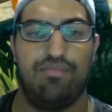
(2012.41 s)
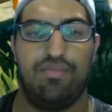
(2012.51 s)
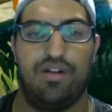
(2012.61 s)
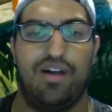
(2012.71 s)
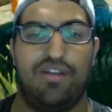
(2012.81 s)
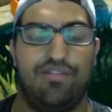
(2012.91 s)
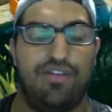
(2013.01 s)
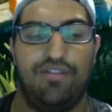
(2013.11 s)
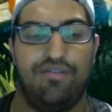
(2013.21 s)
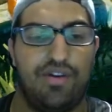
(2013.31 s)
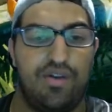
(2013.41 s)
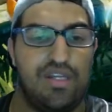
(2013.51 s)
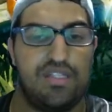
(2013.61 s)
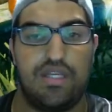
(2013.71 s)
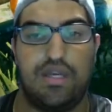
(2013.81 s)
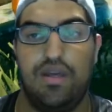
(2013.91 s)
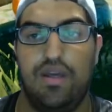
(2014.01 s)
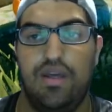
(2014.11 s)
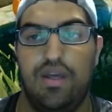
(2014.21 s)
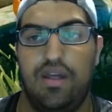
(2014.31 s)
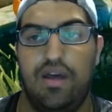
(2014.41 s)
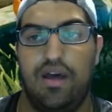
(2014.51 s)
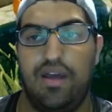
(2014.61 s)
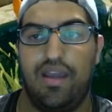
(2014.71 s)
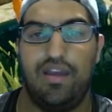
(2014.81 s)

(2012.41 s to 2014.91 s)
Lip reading: A lot of fun. Very easy. Again,